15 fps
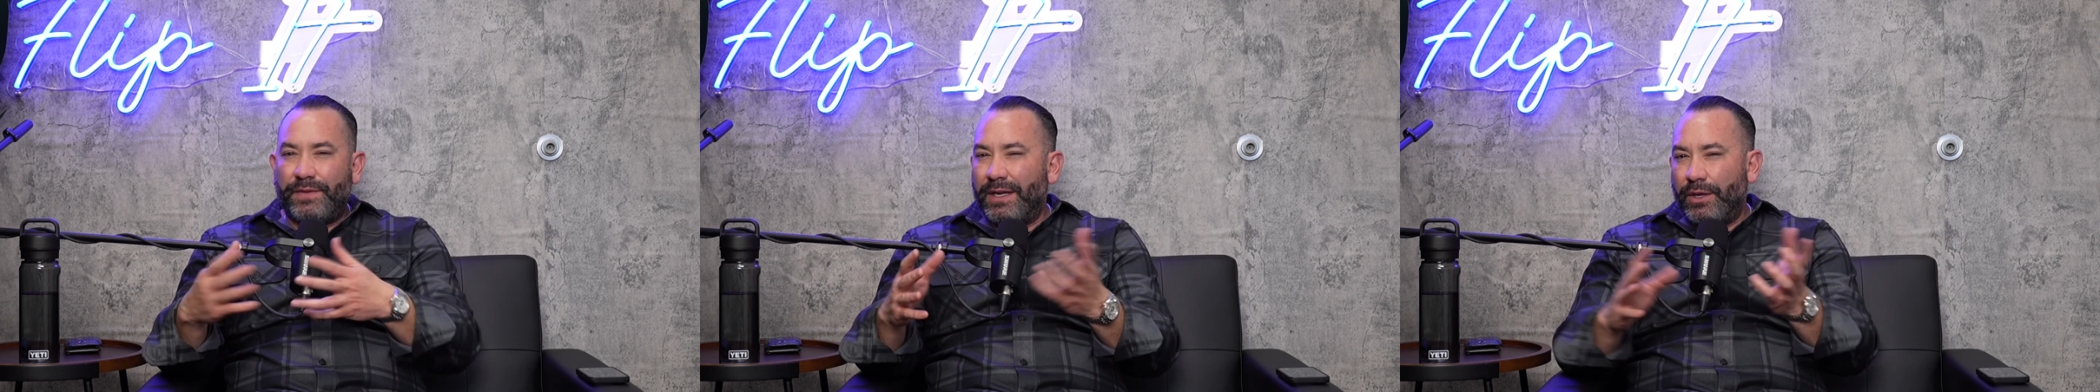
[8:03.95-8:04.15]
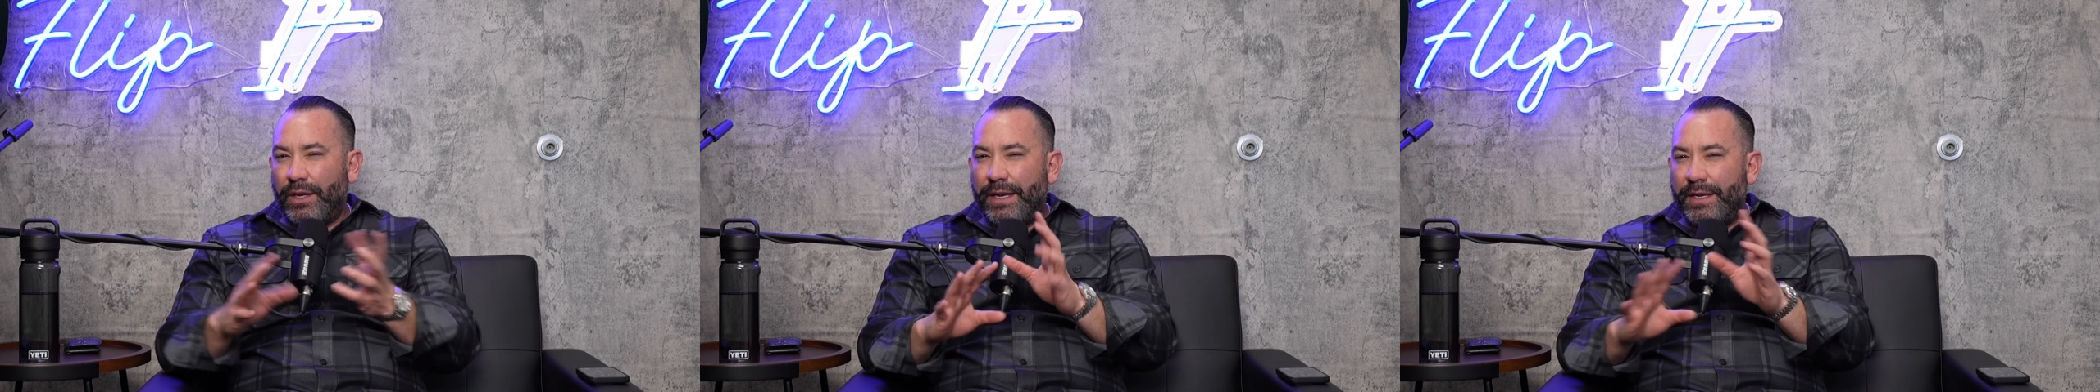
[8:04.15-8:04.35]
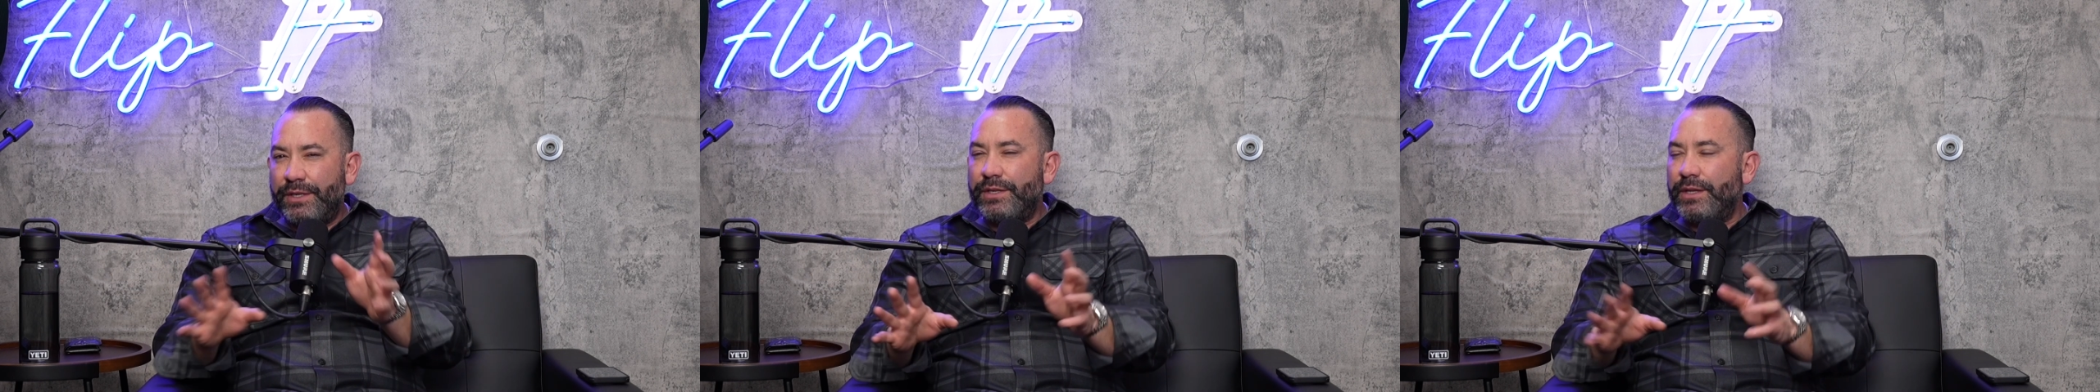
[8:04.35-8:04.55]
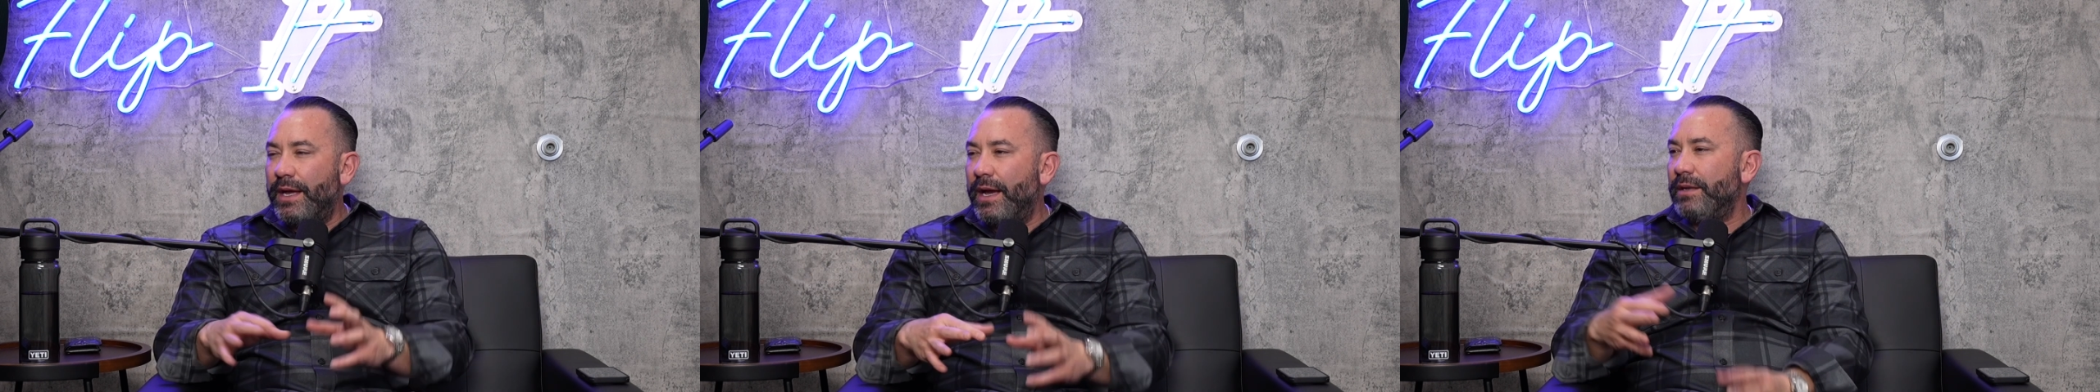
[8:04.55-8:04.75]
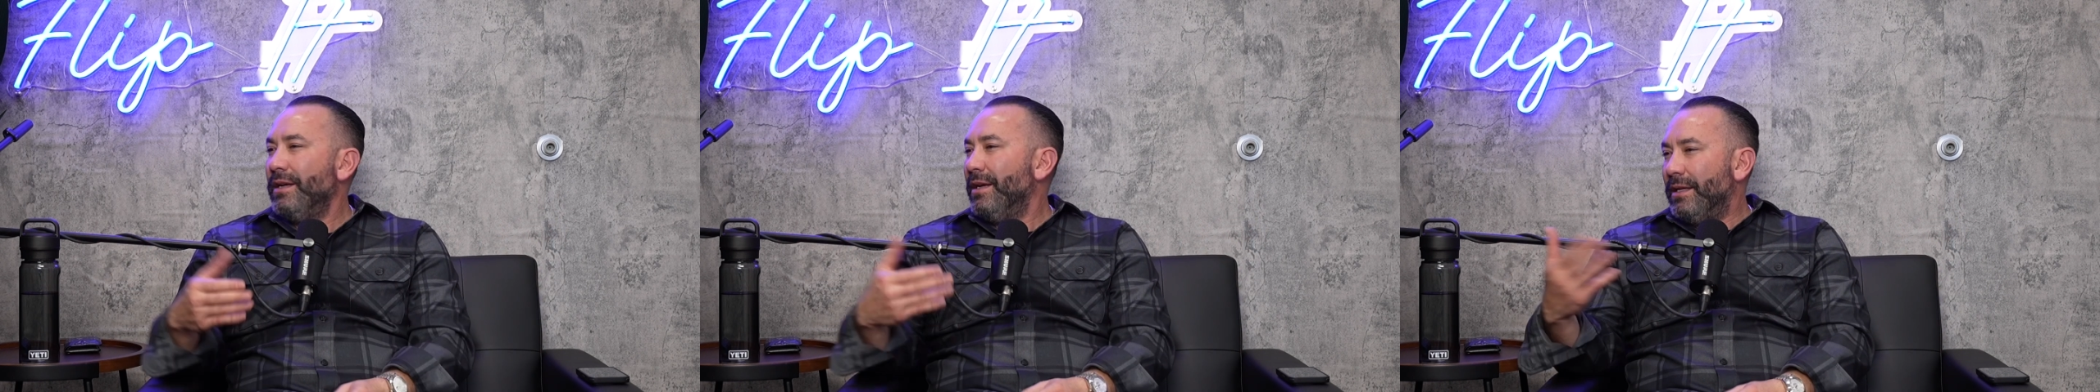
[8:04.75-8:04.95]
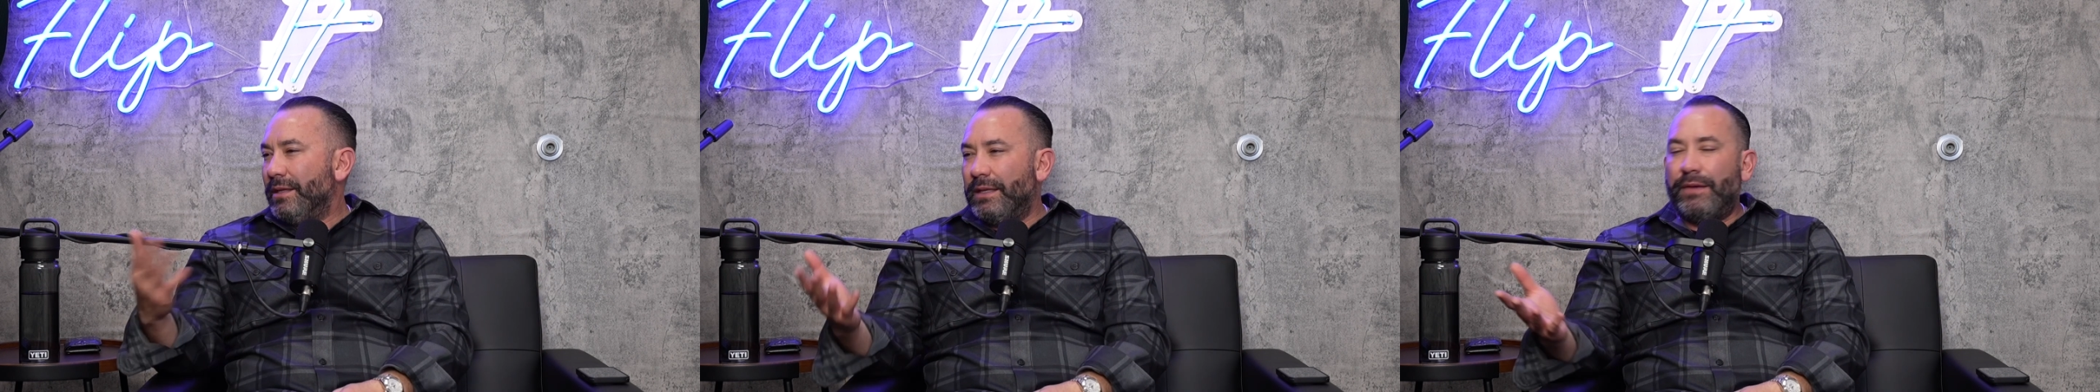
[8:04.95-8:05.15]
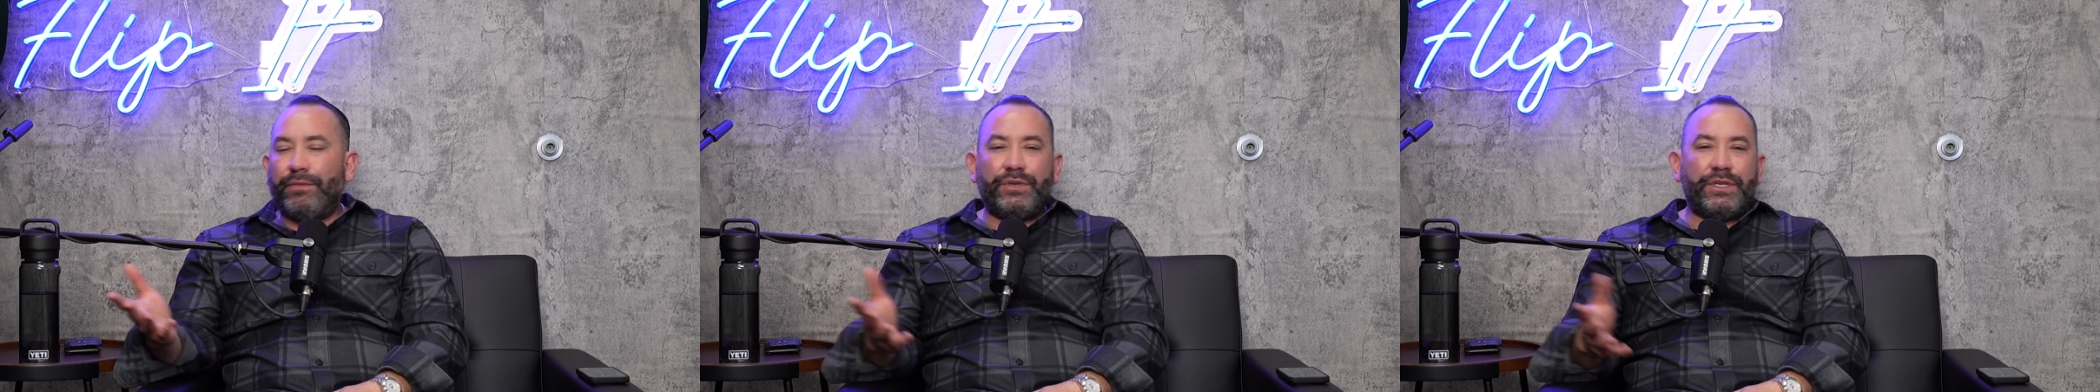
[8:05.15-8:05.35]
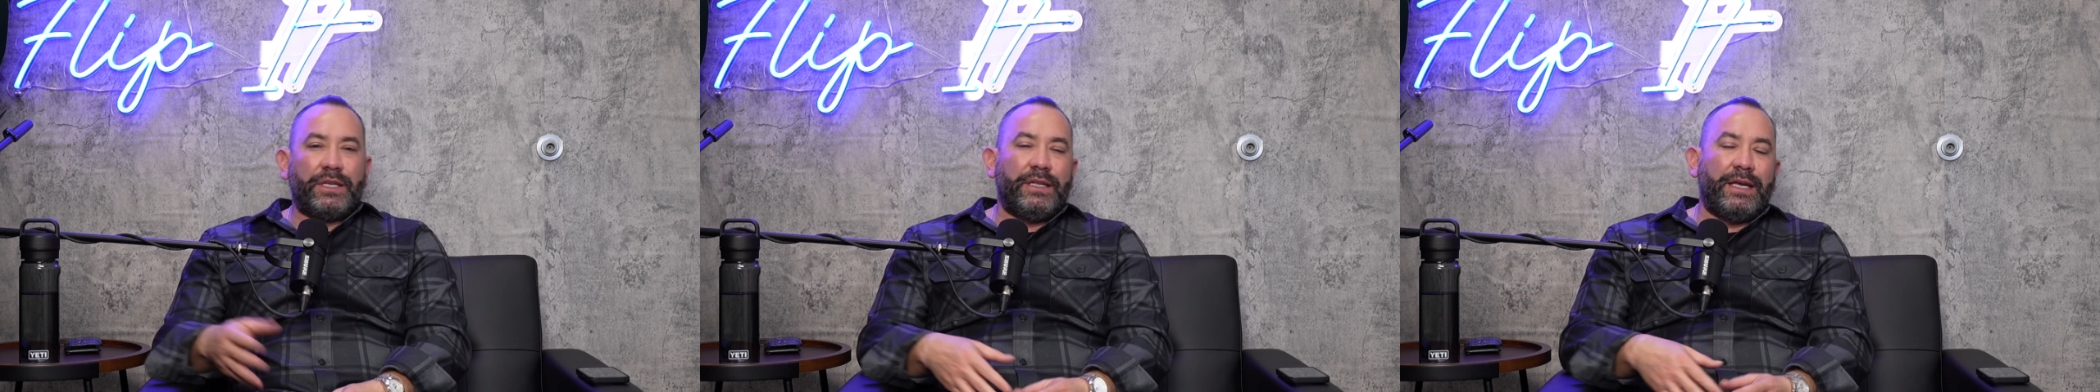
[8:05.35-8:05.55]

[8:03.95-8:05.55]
I can get into that, leveraging